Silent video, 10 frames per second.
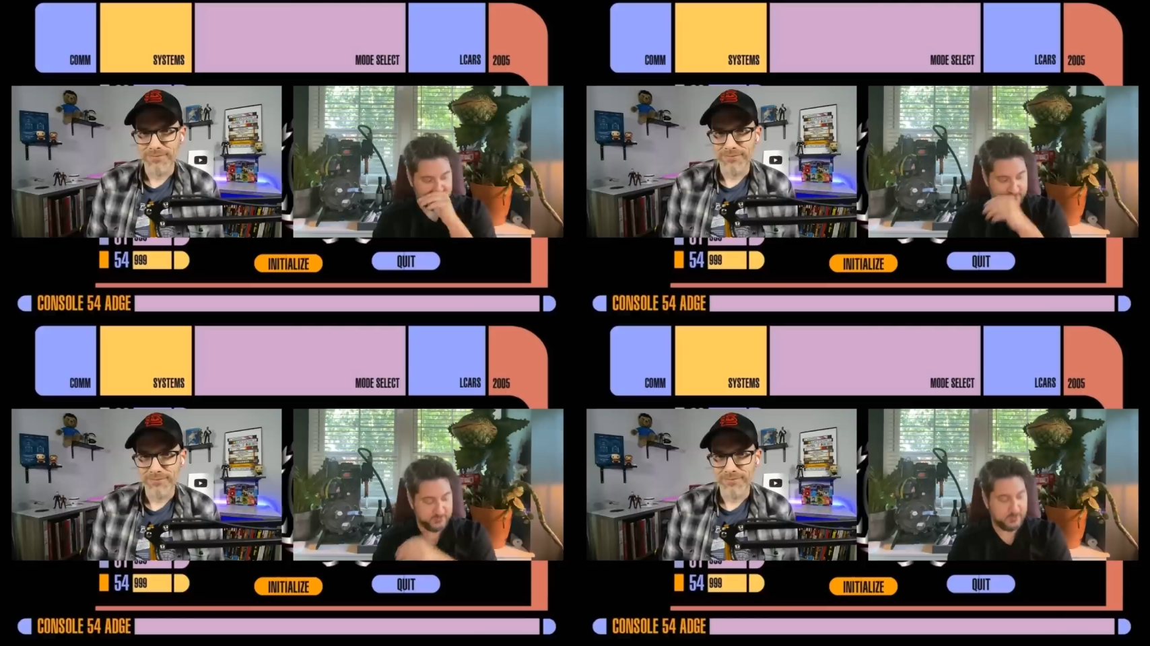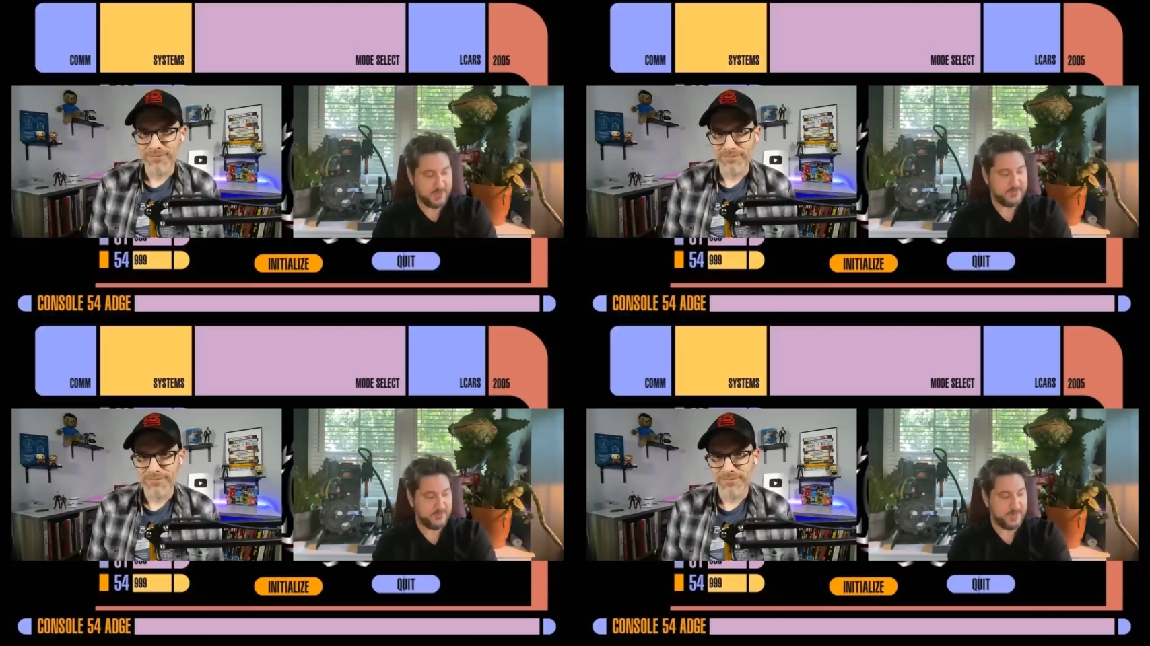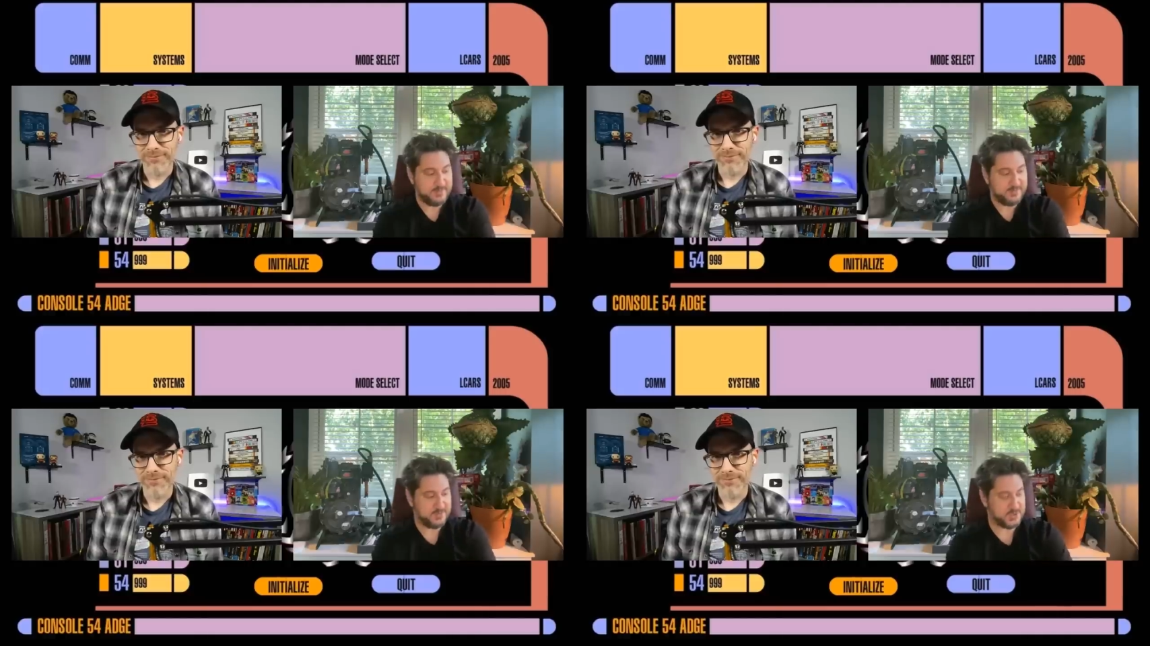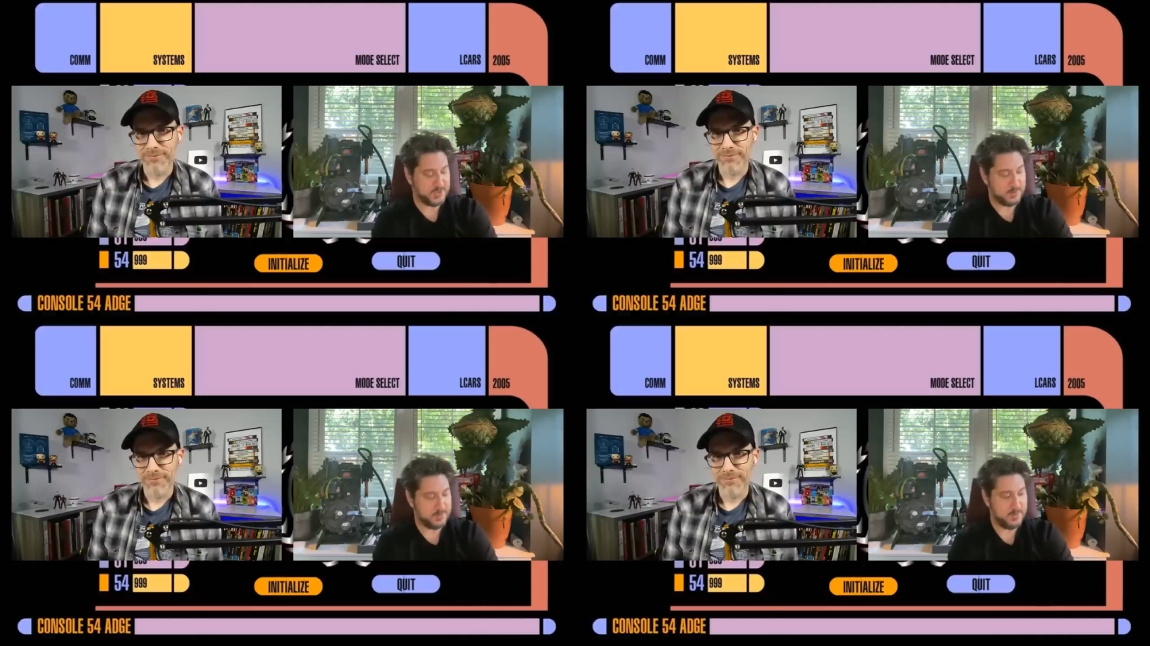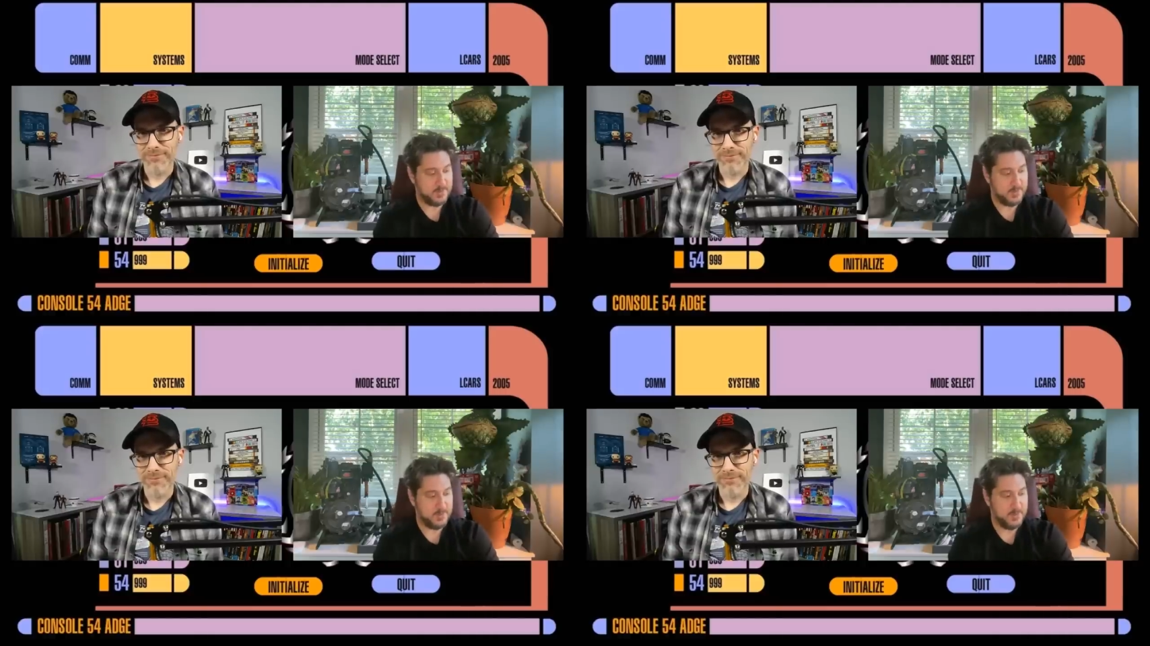Speaker 1: there's a great transition
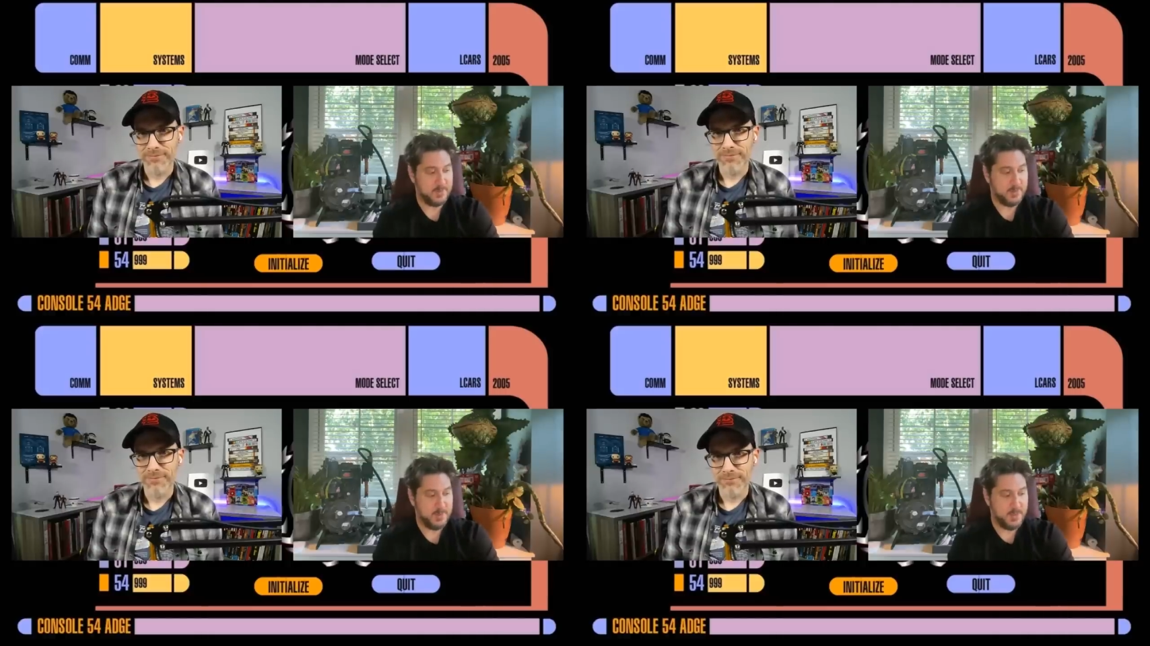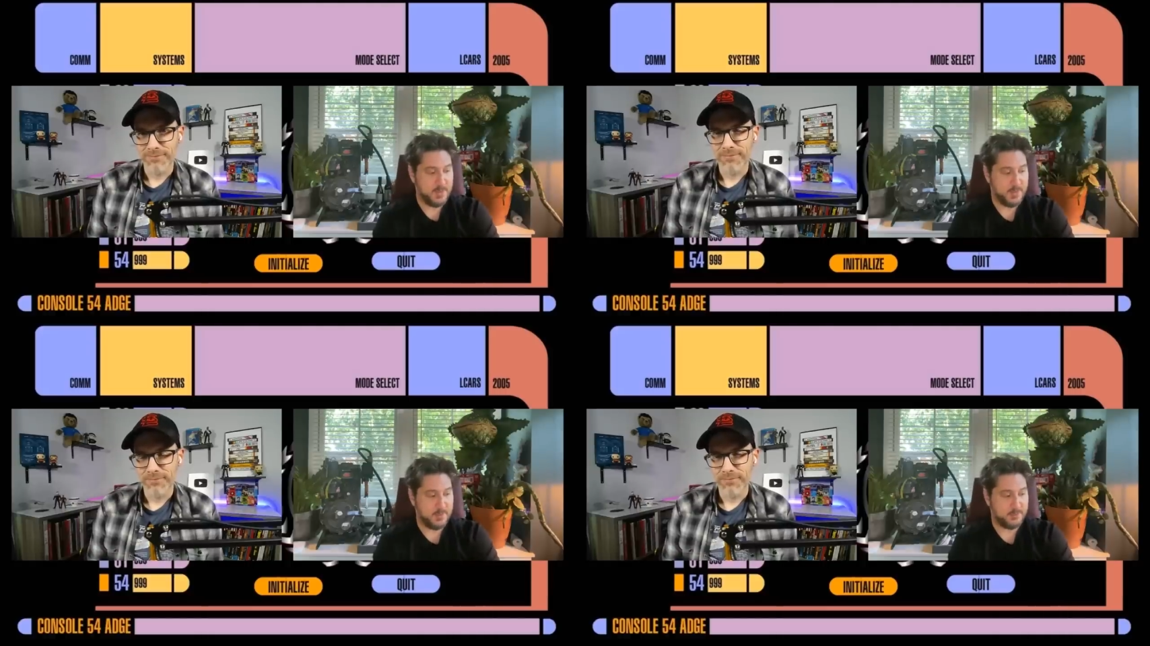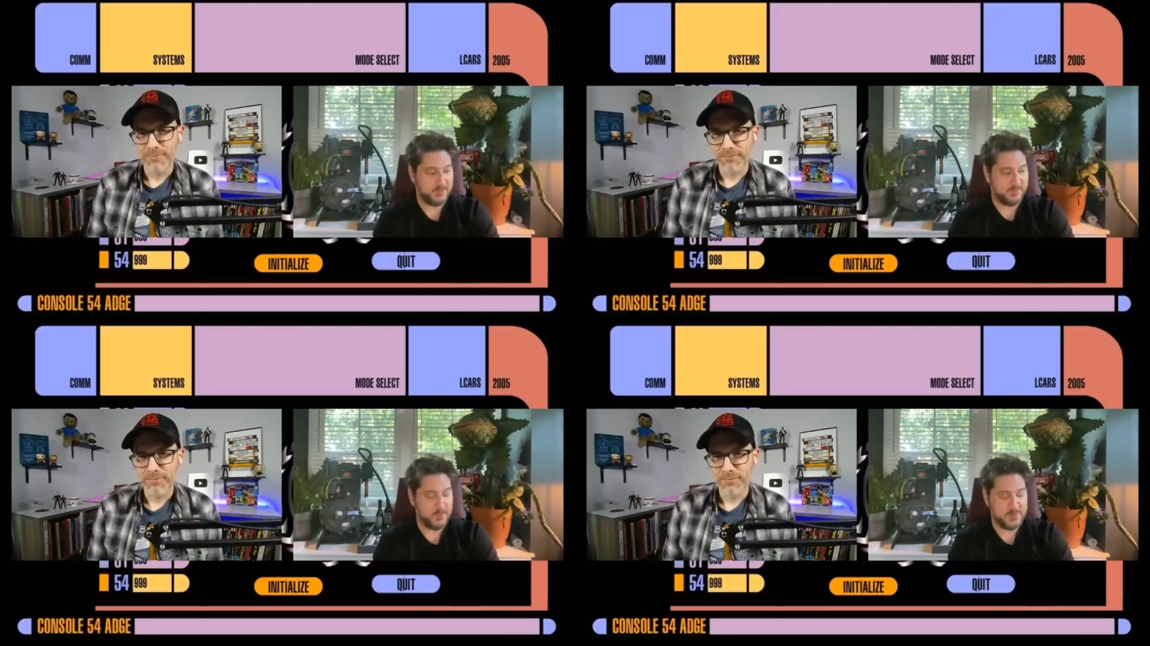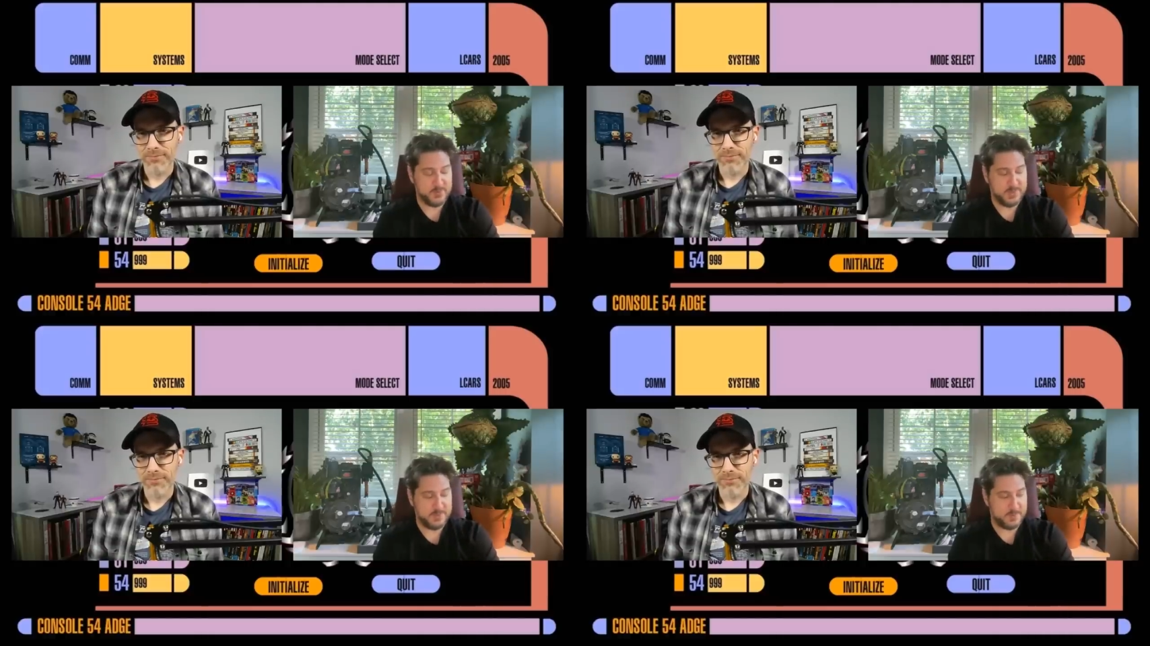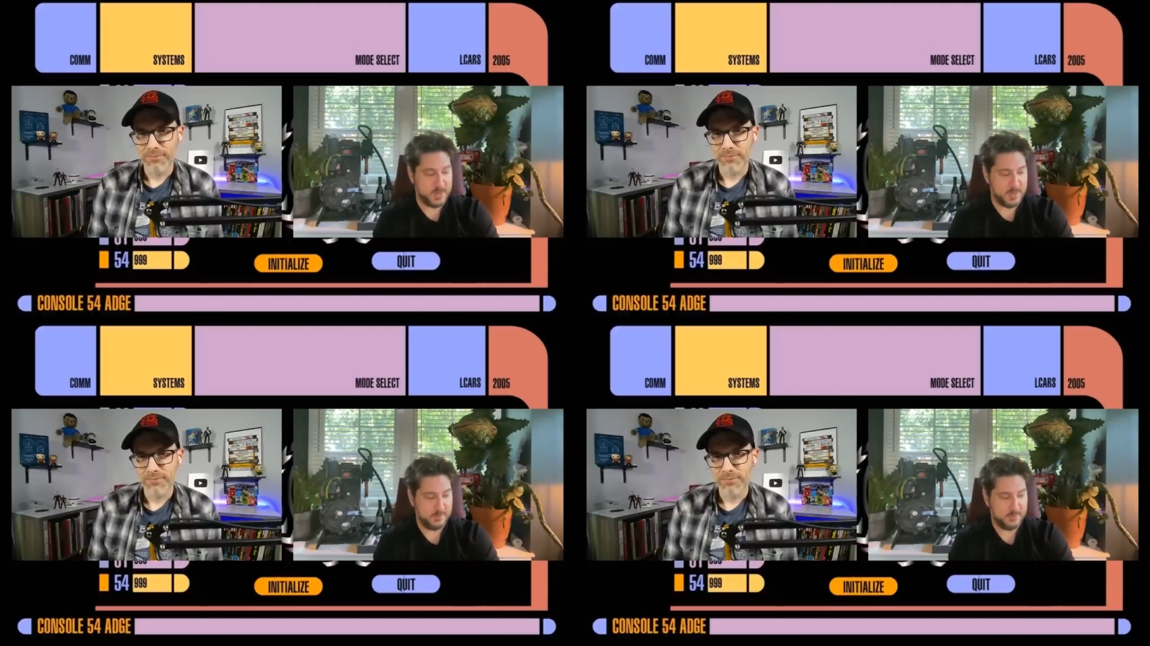uh, before you meet
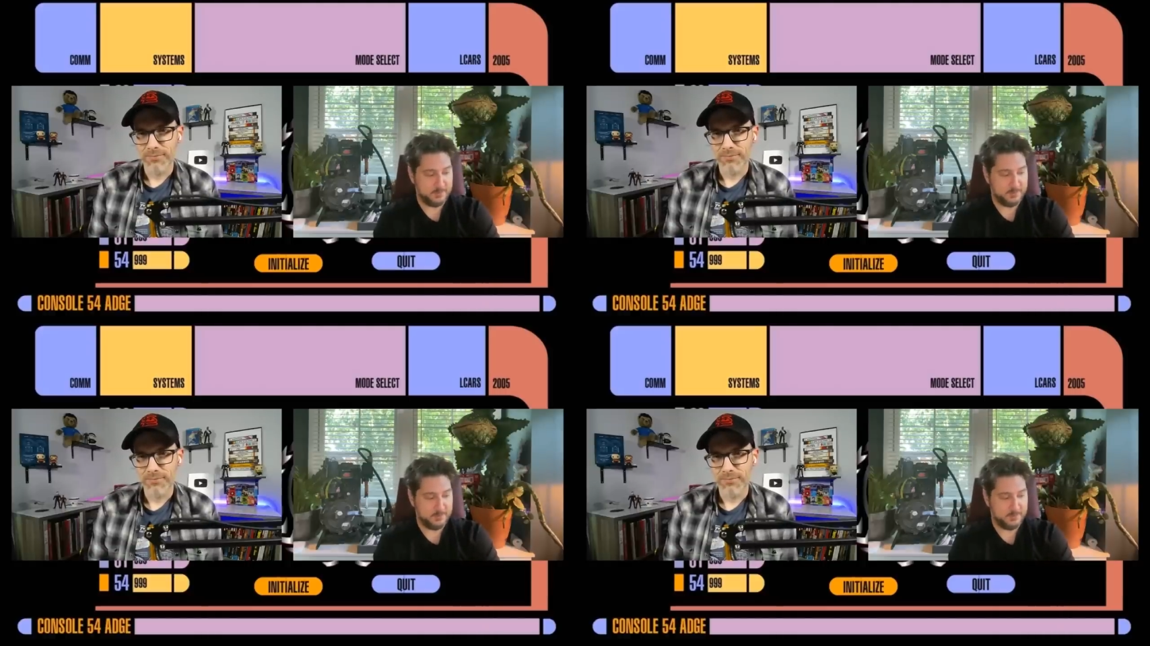Mutt,